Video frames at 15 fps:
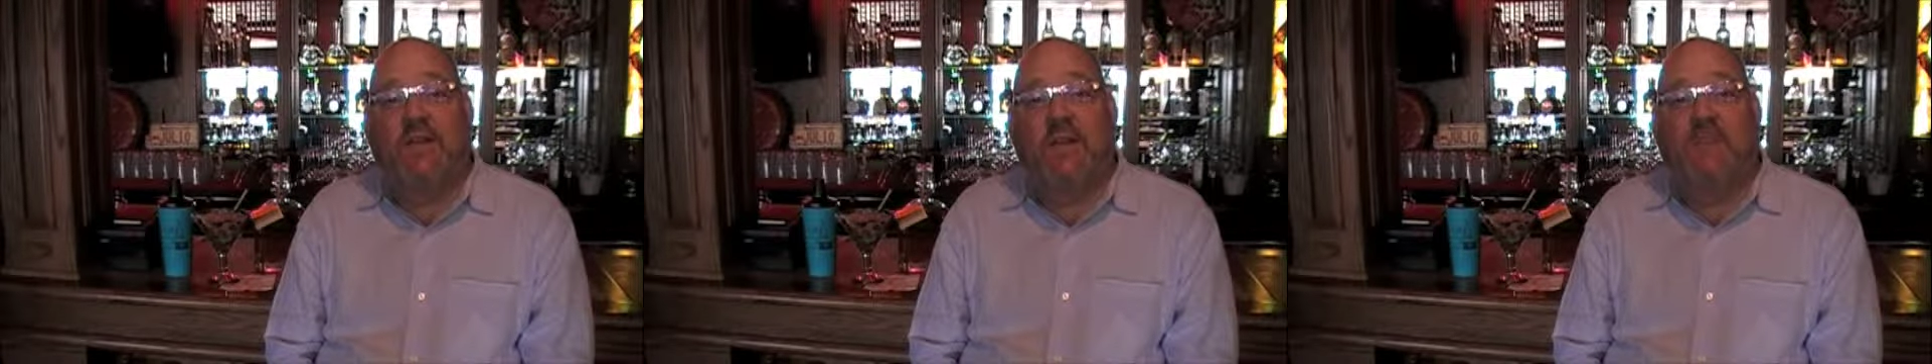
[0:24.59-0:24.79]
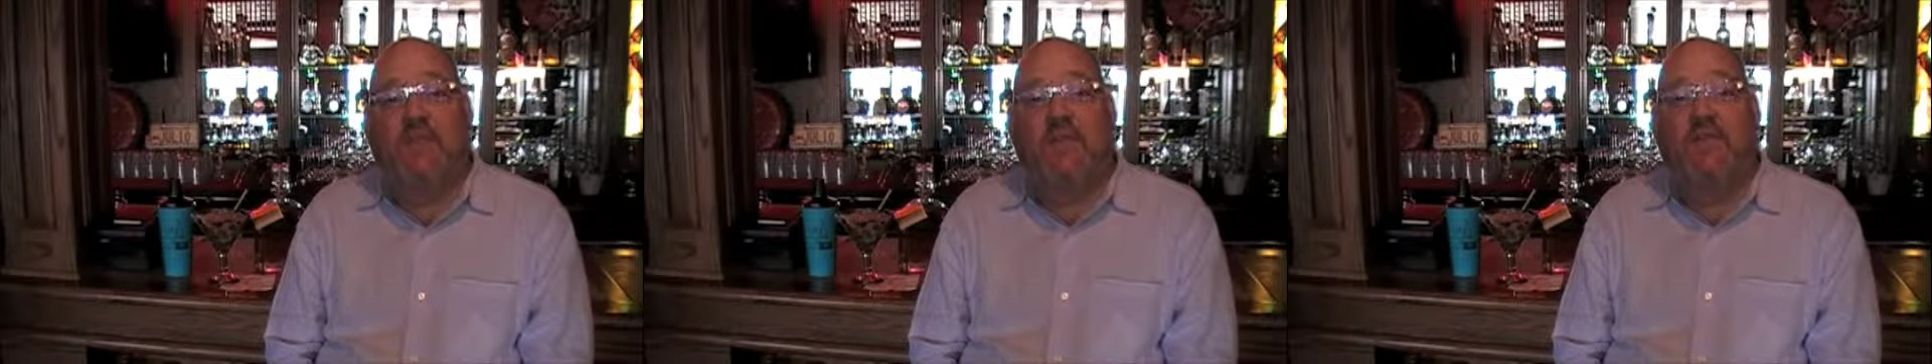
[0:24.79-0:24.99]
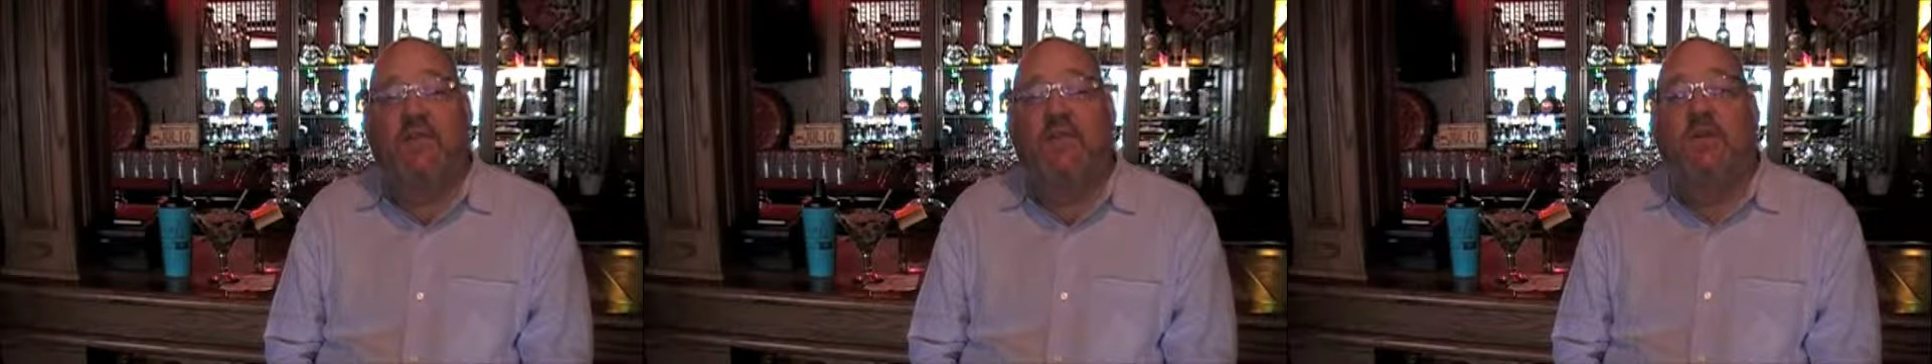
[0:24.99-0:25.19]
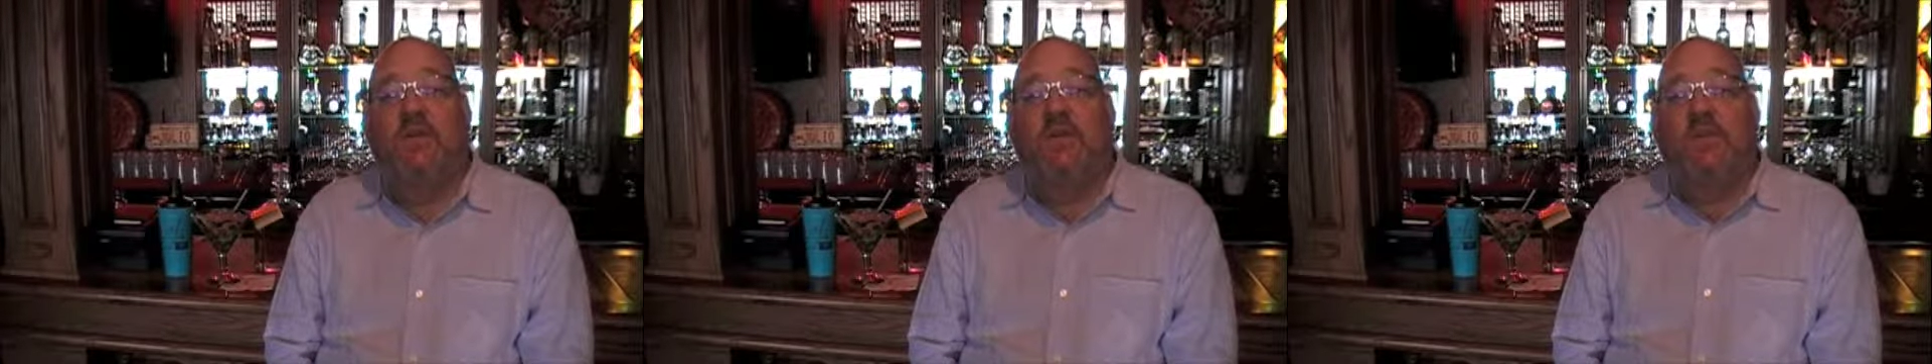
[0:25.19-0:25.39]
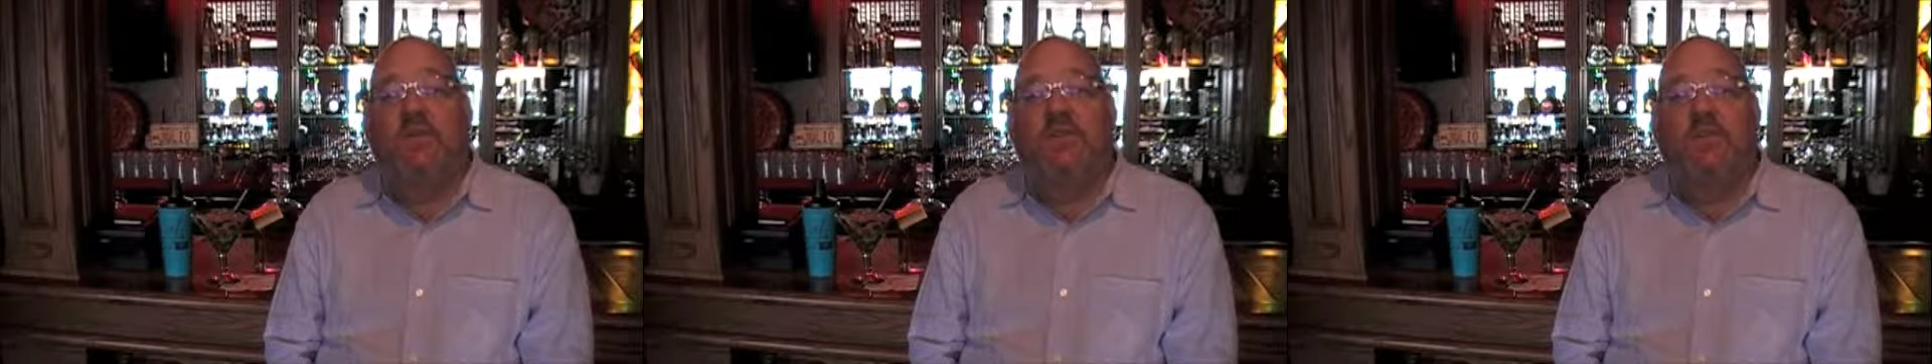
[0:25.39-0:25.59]
come
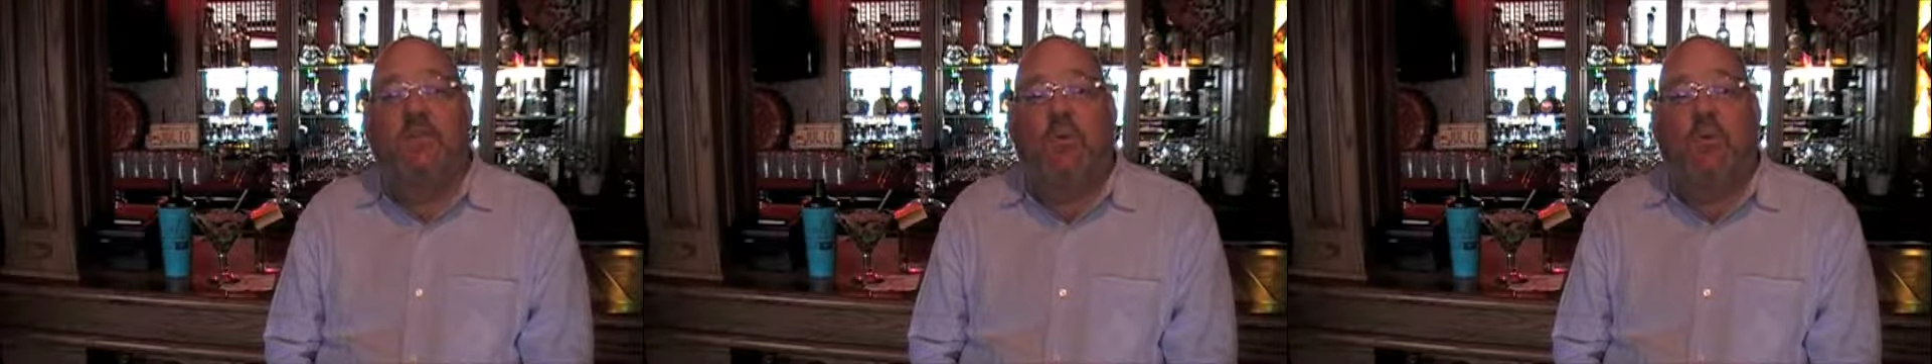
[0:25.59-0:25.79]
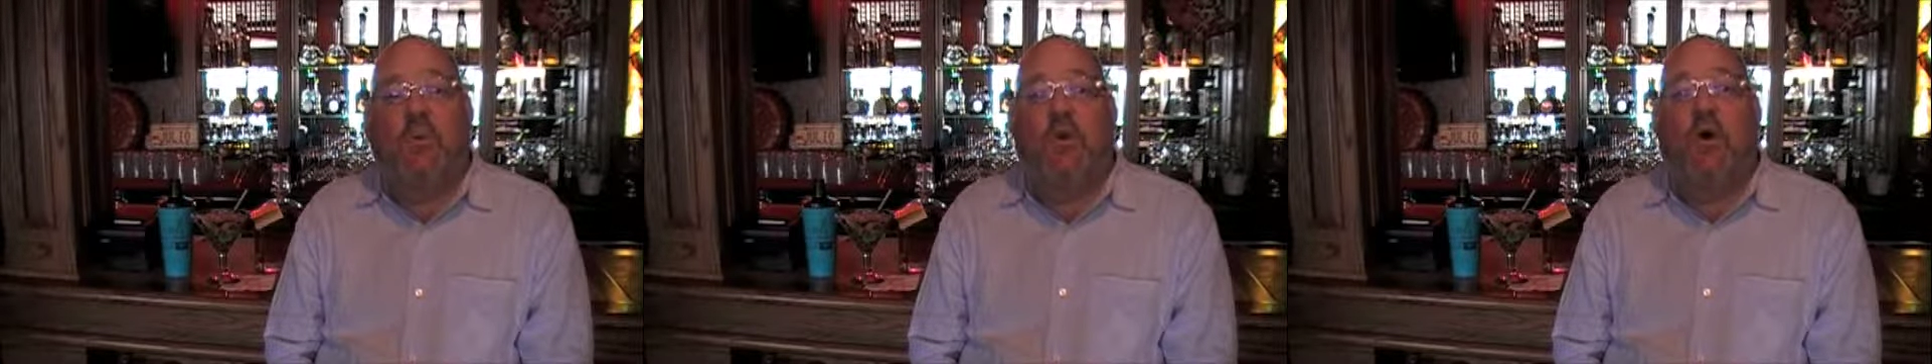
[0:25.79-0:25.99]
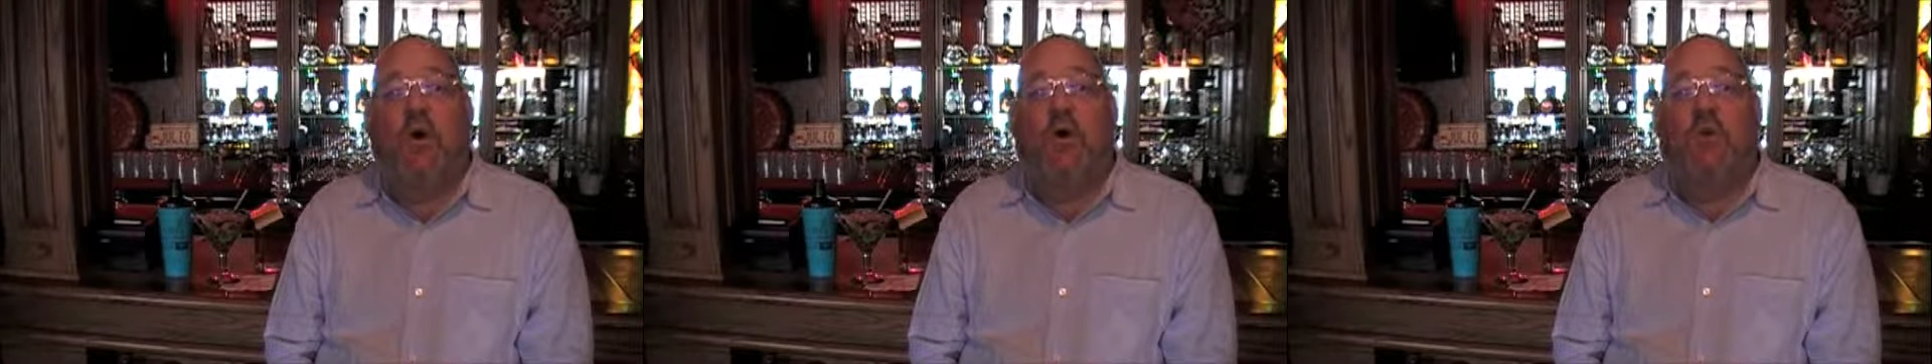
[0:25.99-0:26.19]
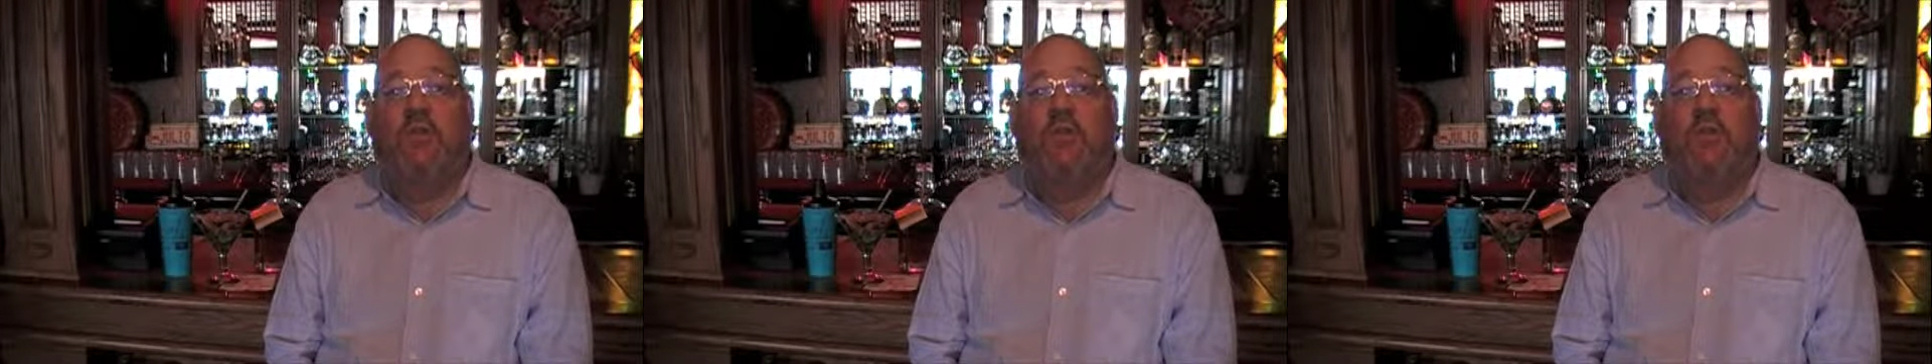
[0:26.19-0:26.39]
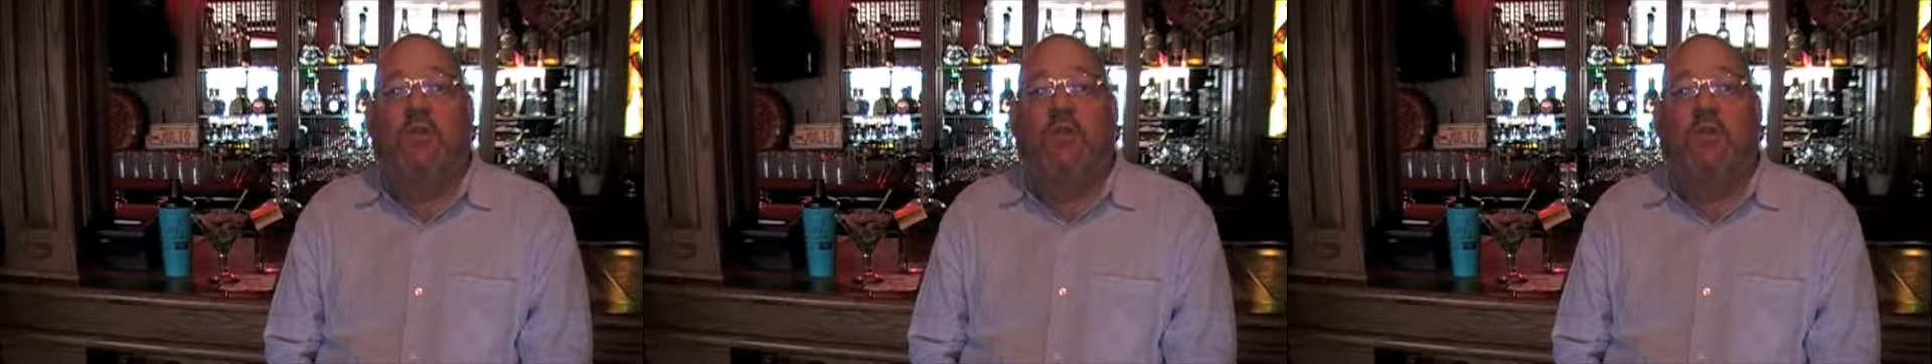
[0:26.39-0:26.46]
and support all your